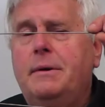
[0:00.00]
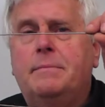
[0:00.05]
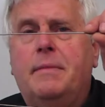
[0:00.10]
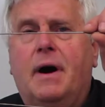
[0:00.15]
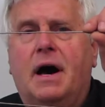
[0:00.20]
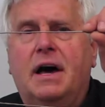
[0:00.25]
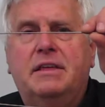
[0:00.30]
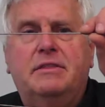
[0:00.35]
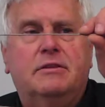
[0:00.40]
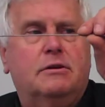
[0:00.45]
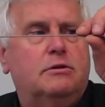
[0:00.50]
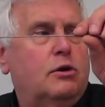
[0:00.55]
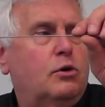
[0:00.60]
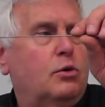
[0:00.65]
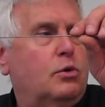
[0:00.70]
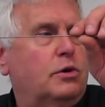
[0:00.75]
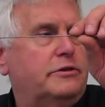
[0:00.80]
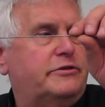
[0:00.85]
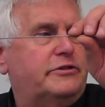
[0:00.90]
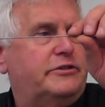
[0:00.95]
by the
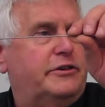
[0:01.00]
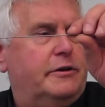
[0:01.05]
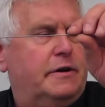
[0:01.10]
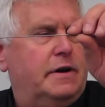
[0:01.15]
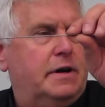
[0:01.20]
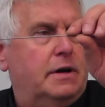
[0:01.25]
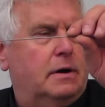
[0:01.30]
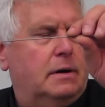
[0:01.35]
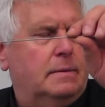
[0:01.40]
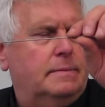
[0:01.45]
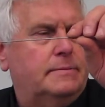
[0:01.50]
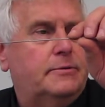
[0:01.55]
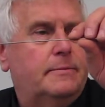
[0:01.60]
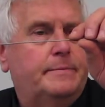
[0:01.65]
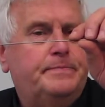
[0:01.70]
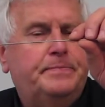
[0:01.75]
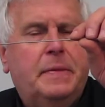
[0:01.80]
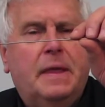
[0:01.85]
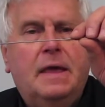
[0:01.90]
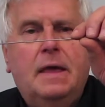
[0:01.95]
lower steering arms.
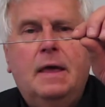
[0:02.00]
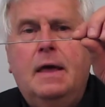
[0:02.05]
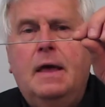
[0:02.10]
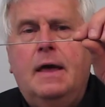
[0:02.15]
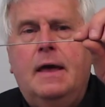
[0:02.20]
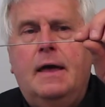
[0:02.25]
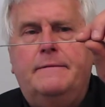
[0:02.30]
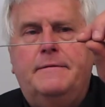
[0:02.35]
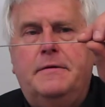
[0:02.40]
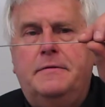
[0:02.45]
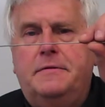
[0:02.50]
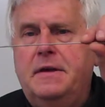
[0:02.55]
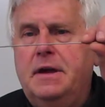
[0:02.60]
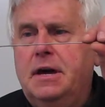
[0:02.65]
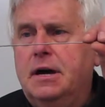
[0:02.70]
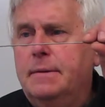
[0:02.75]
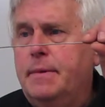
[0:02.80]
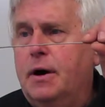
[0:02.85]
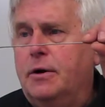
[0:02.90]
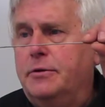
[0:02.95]
If you think
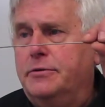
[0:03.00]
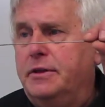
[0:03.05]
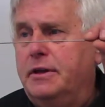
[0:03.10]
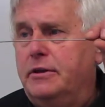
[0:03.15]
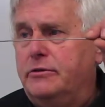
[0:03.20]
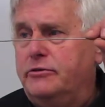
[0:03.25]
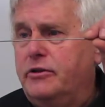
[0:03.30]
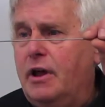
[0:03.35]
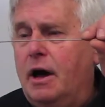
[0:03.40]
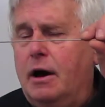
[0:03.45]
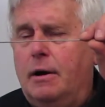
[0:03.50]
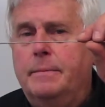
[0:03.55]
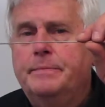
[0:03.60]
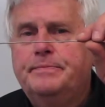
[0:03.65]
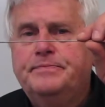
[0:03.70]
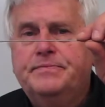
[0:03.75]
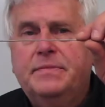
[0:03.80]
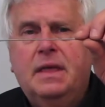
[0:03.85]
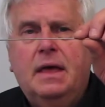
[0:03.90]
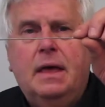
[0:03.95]
about this now,
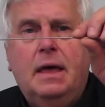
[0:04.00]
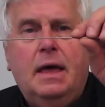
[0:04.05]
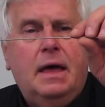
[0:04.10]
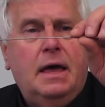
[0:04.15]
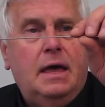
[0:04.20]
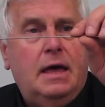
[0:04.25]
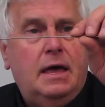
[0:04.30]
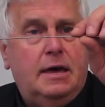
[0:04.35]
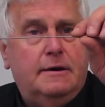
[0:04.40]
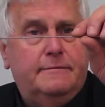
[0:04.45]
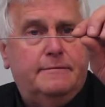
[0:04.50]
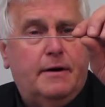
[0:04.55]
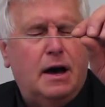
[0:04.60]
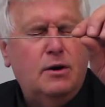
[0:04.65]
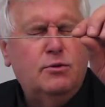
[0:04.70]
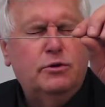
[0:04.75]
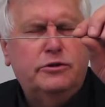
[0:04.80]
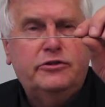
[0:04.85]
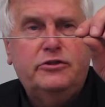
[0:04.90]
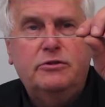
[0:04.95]
if I
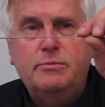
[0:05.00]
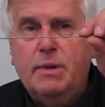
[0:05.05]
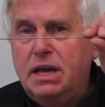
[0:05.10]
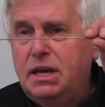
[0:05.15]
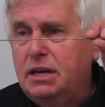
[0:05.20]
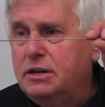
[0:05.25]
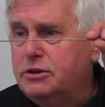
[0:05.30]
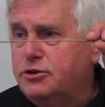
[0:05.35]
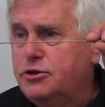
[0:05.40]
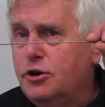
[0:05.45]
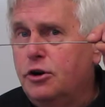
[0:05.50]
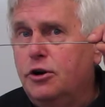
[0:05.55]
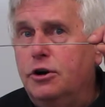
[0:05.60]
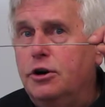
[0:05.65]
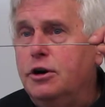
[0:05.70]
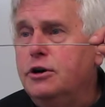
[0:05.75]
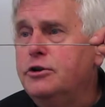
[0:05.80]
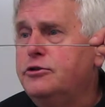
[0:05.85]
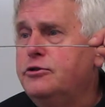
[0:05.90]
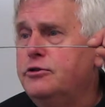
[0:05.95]
was to make it
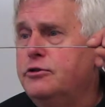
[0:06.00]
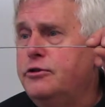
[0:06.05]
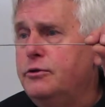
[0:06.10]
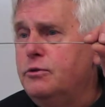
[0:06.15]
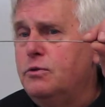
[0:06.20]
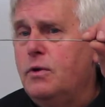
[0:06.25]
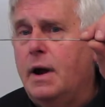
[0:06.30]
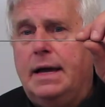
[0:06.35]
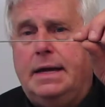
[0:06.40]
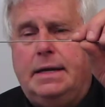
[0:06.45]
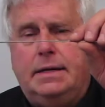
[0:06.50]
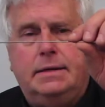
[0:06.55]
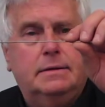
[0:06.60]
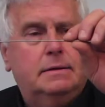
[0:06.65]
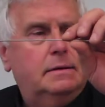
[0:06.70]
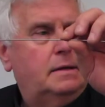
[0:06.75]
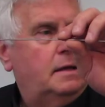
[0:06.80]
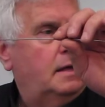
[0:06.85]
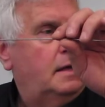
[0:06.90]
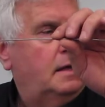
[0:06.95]
turn to the right,
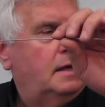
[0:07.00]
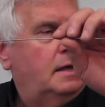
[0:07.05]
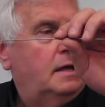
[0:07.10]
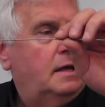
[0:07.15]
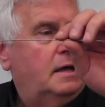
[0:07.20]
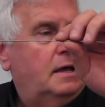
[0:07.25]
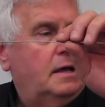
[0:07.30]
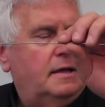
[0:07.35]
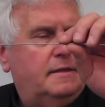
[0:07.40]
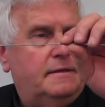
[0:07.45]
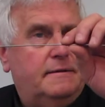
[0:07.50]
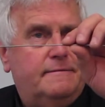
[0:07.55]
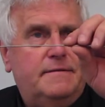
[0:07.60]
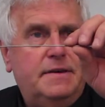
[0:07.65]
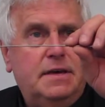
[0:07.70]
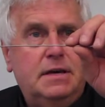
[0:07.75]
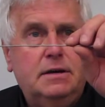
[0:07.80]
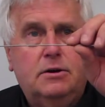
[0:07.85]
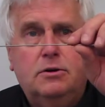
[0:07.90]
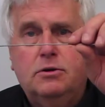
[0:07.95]
the
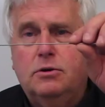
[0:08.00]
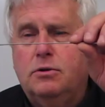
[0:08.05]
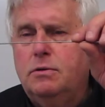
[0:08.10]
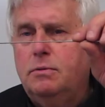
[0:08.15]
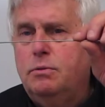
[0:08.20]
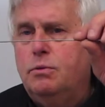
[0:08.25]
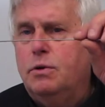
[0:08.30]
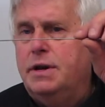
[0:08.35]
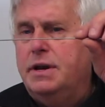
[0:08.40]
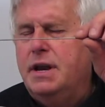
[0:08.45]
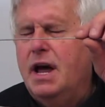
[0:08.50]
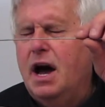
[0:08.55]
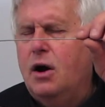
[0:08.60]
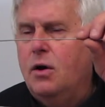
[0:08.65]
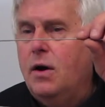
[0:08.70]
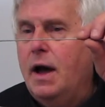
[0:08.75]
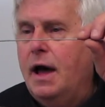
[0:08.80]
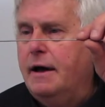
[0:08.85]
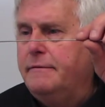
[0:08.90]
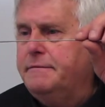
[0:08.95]
vehicle would now
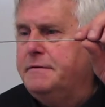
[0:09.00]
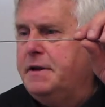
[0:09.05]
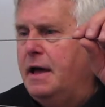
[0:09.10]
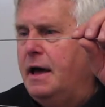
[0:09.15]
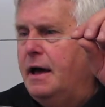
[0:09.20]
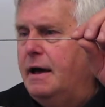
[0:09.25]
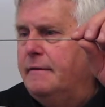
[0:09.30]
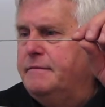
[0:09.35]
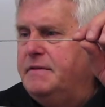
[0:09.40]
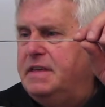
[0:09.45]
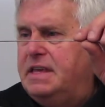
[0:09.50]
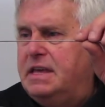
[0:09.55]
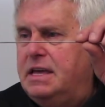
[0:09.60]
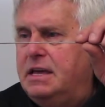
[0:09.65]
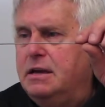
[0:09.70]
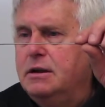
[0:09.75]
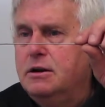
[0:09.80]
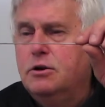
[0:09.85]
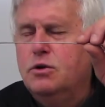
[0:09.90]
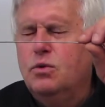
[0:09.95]
have to have
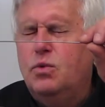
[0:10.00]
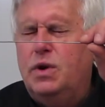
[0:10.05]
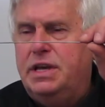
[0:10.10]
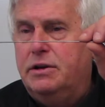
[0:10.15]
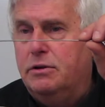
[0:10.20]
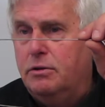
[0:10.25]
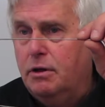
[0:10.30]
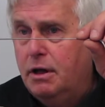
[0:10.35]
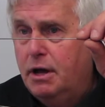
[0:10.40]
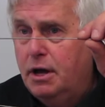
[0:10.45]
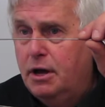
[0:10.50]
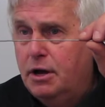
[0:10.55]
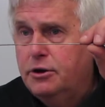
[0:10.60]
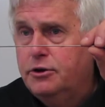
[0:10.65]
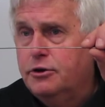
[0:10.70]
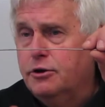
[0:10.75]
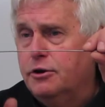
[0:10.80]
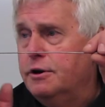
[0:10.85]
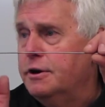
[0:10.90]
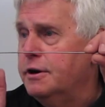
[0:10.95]
the inner wheel
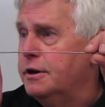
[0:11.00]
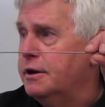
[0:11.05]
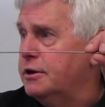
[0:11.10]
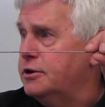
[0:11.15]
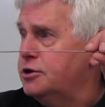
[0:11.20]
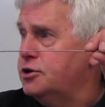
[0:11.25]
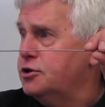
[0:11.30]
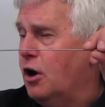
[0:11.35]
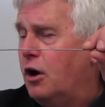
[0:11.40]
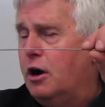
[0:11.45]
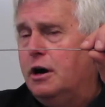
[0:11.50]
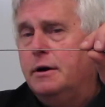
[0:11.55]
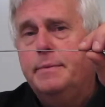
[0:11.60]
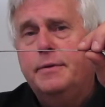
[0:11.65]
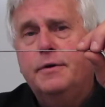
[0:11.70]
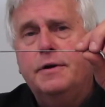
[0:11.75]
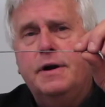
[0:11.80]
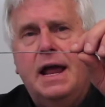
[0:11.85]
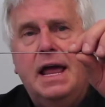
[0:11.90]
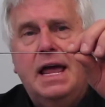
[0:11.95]
turn at a
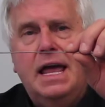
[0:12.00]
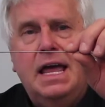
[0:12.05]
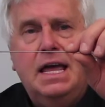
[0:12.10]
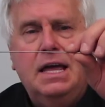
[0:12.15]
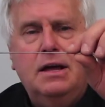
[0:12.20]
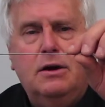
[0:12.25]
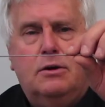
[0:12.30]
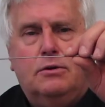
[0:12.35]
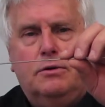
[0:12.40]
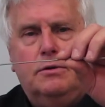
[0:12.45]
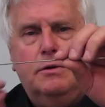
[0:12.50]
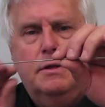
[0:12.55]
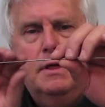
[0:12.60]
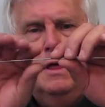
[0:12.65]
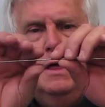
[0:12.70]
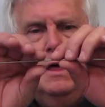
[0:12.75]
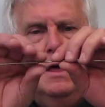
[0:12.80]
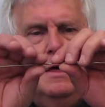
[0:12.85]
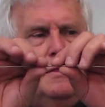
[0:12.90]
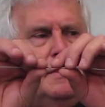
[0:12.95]
sharper angle
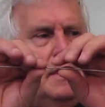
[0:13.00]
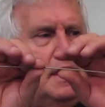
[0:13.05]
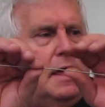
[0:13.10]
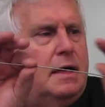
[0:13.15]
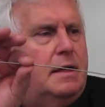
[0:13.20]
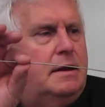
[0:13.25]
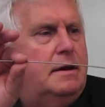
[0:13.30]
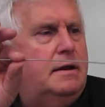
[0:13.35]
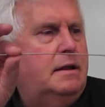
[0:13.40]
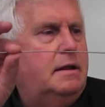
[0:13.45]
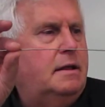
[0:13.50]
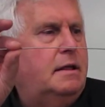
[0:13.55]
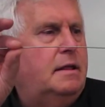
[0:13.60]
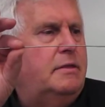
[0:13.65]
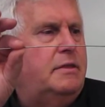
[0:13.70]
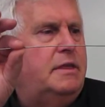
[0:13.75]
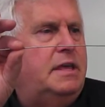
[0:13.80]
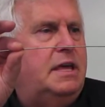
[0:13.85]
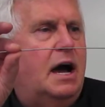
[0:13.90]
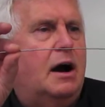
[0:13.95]
than
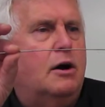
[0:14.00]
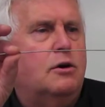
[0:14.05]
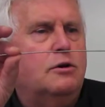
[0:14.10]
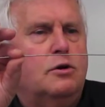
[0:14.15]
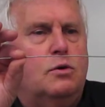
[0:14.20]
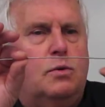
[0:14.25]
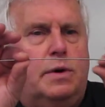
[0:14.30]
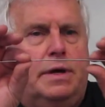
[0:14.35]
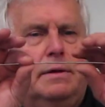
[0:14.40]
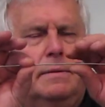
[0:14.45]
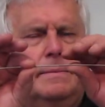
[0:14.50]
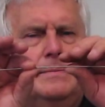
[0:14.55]
the outer wheel.